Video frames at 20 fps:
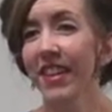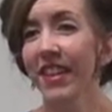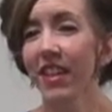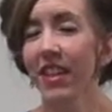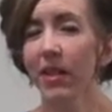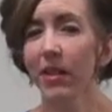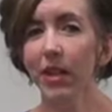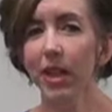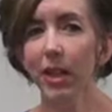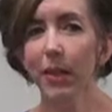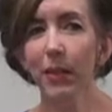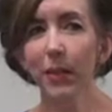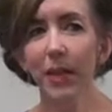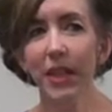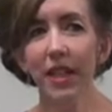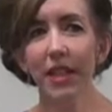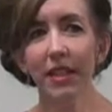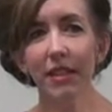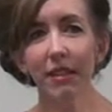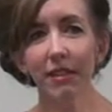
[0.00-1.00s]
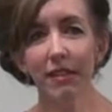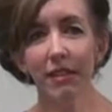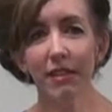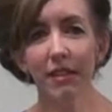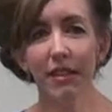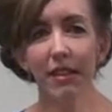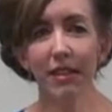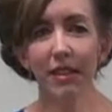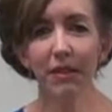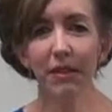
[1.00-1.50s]
They're like, well,
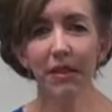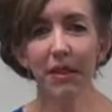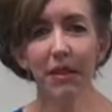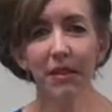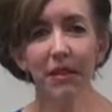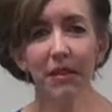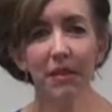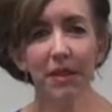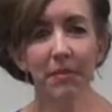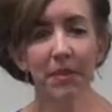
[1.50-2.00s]
I don't know.